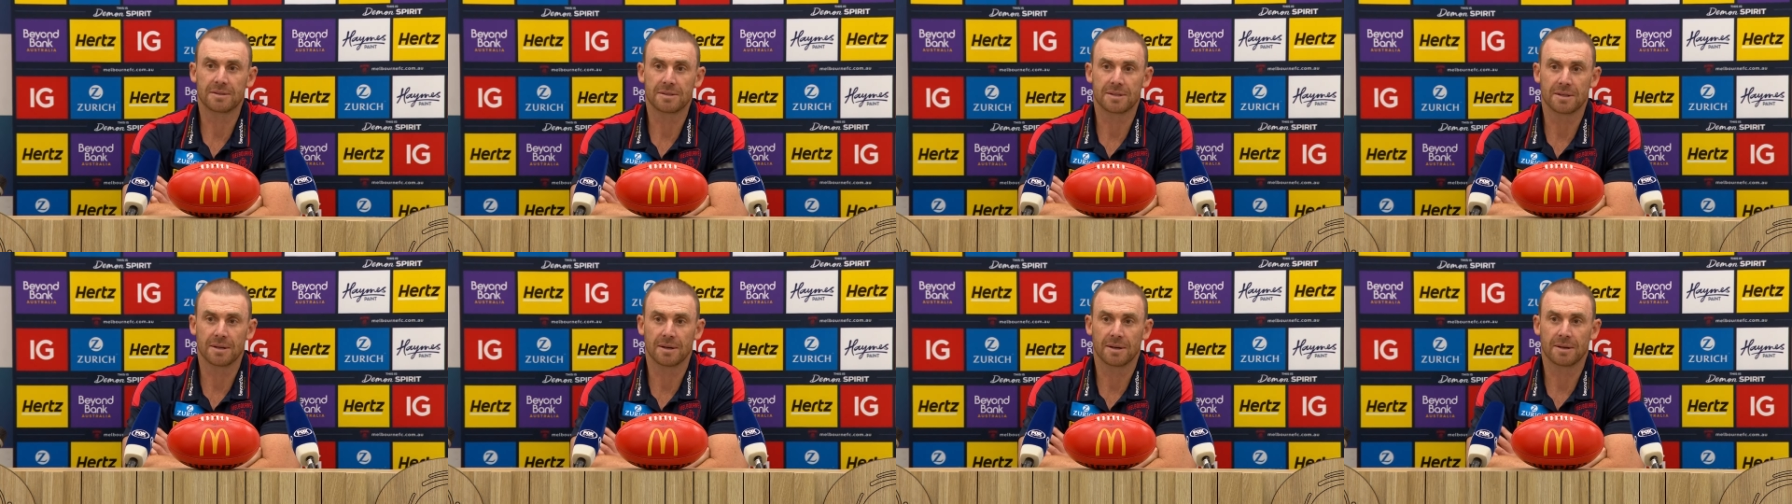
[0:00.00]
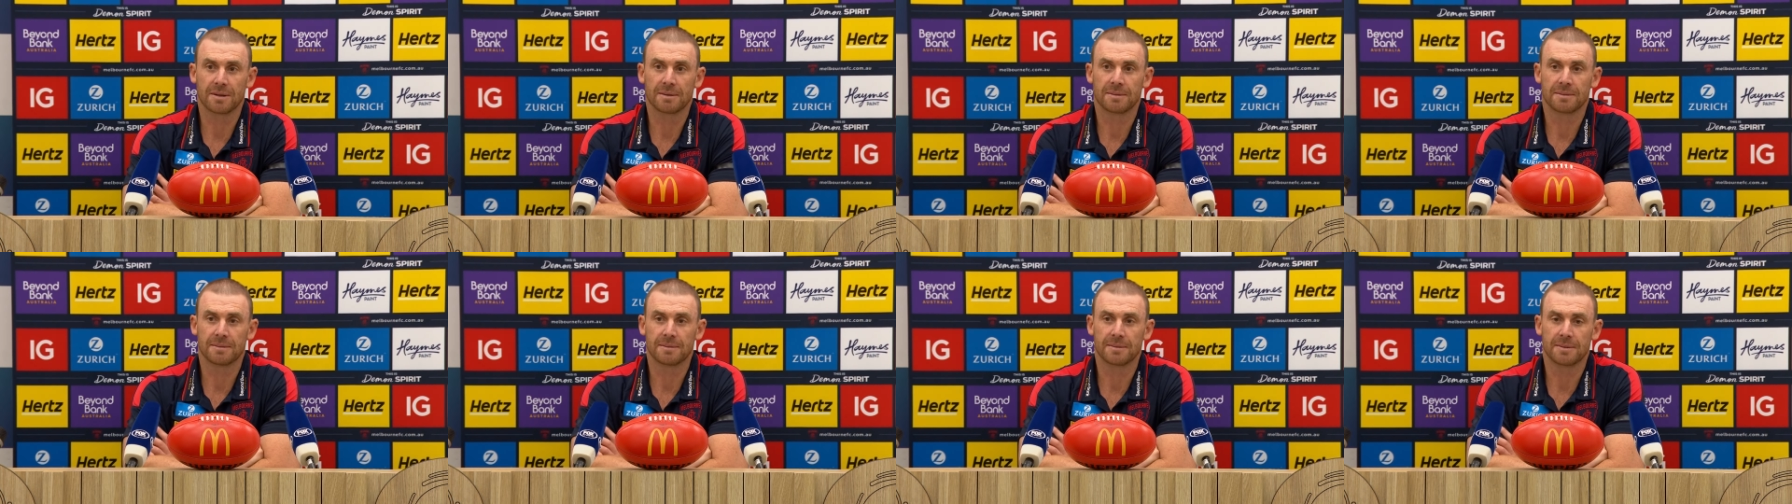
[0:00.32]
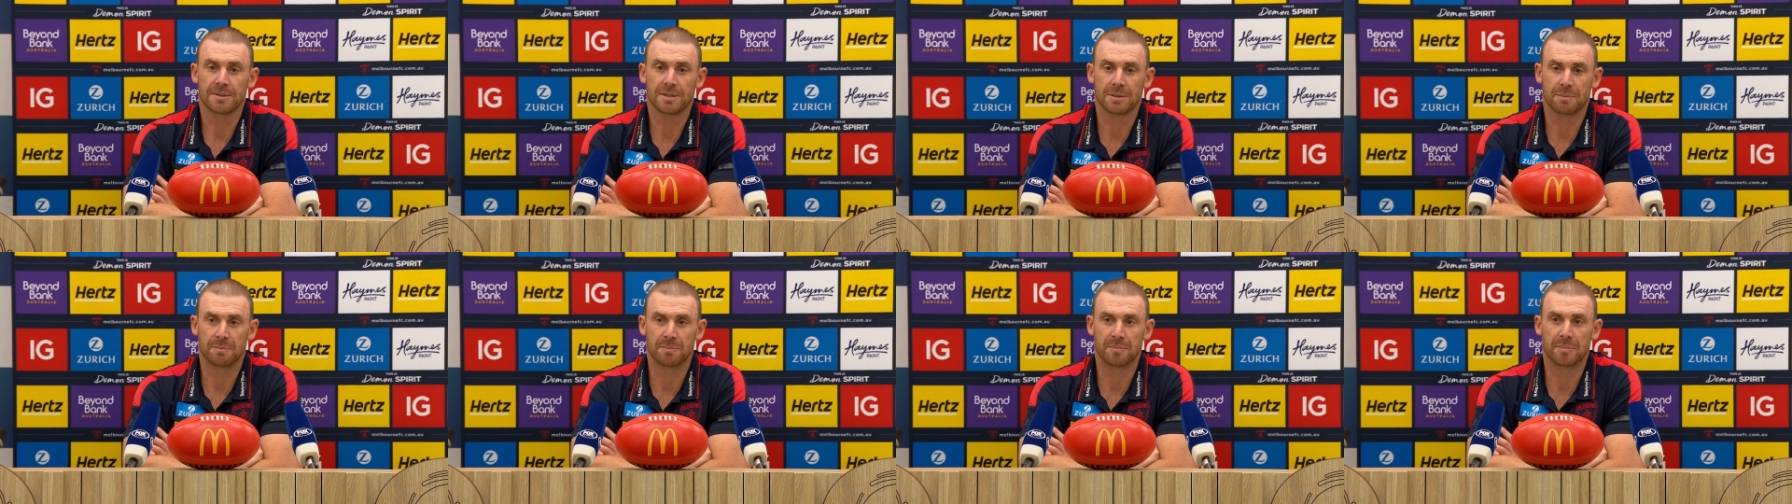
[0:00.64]
it's a
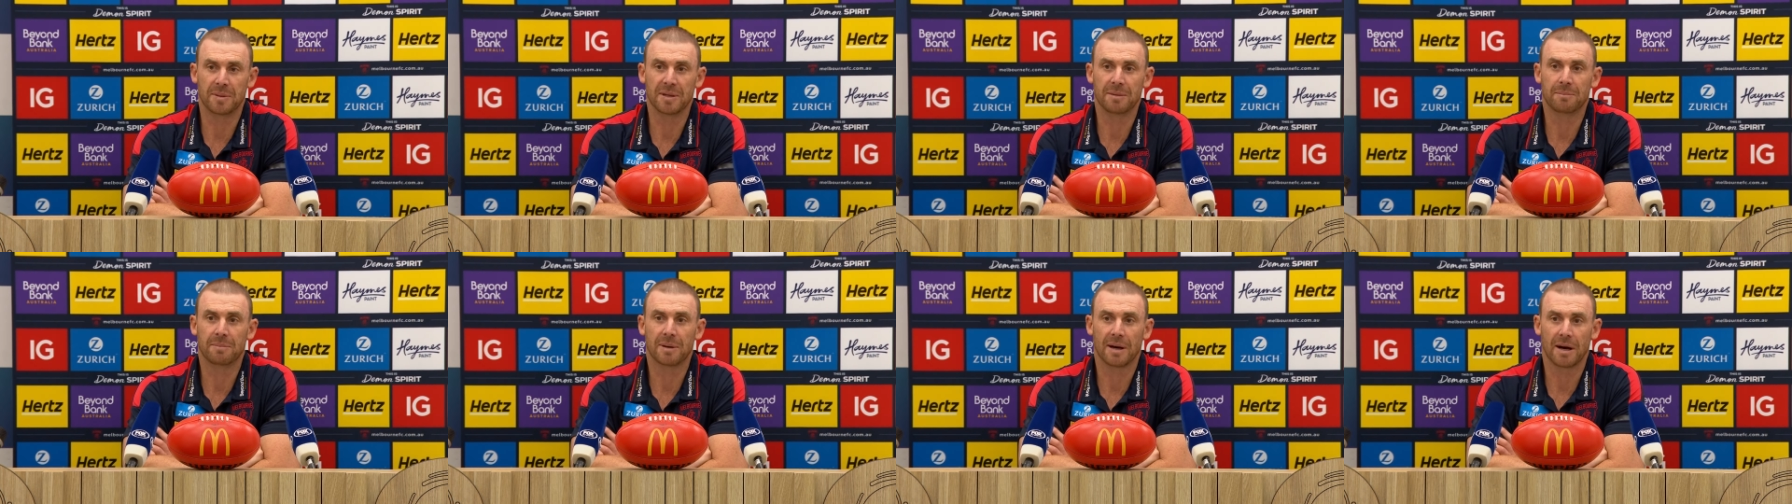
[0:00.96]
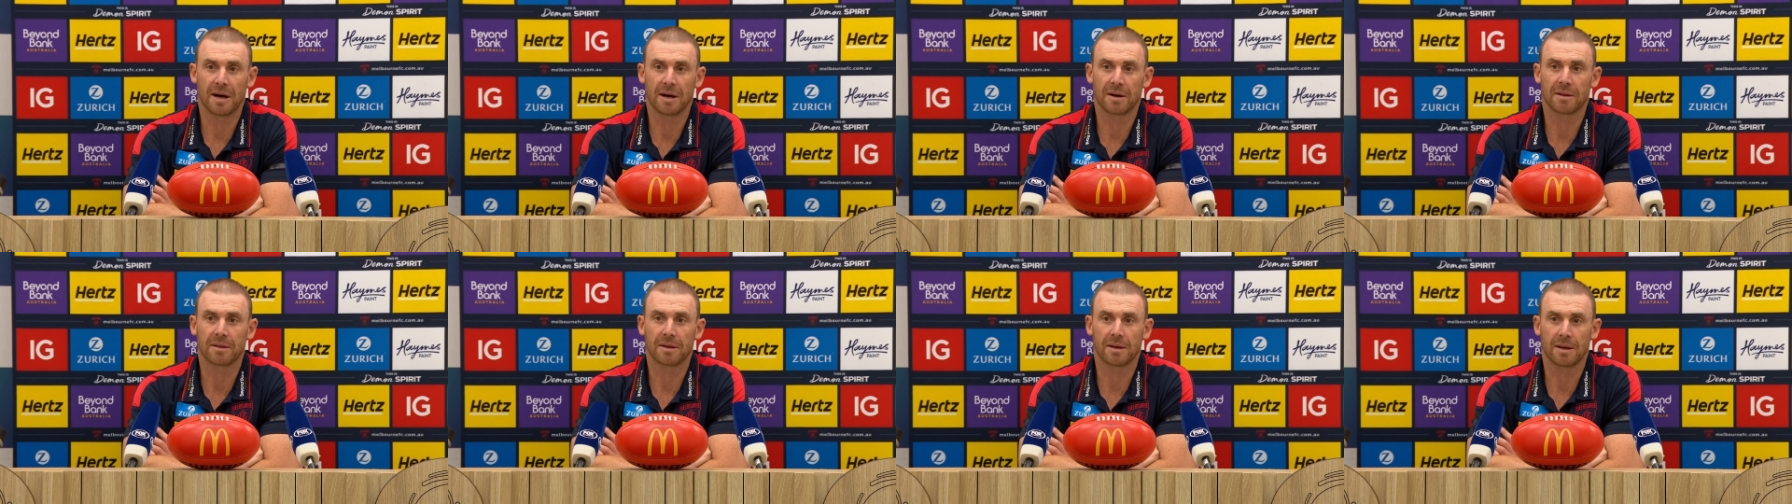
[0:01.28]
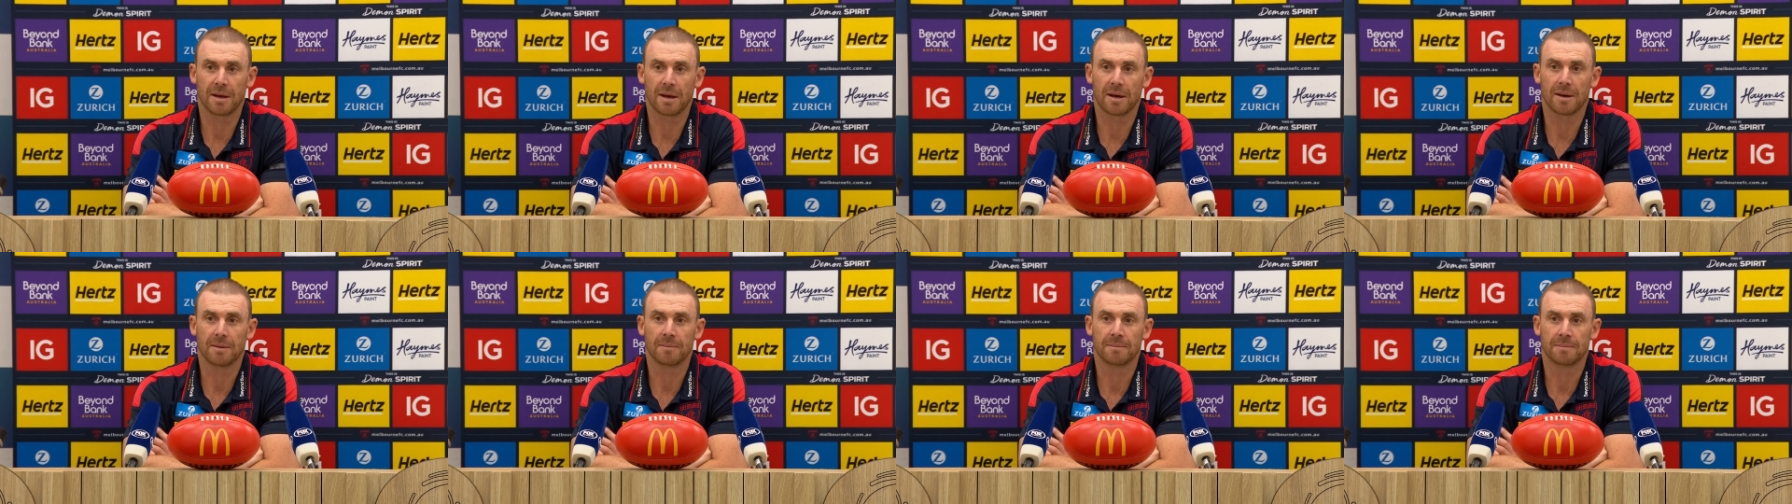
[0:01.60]
big part of the
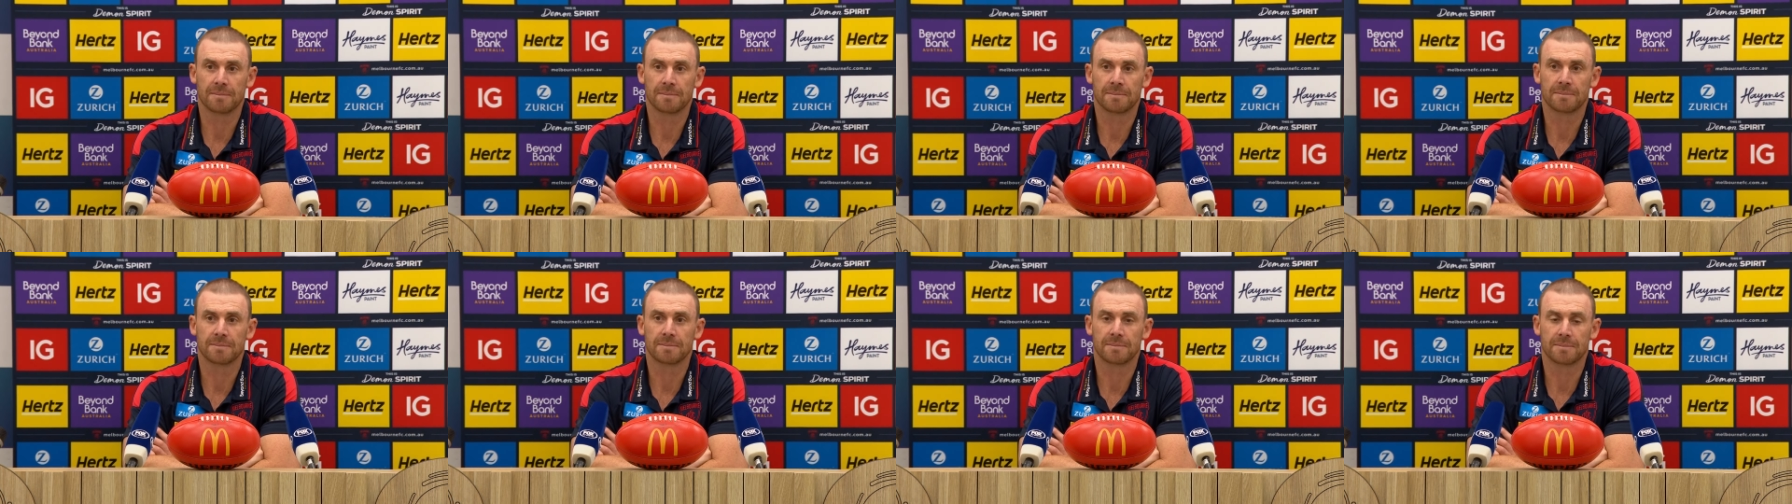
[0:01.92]
game.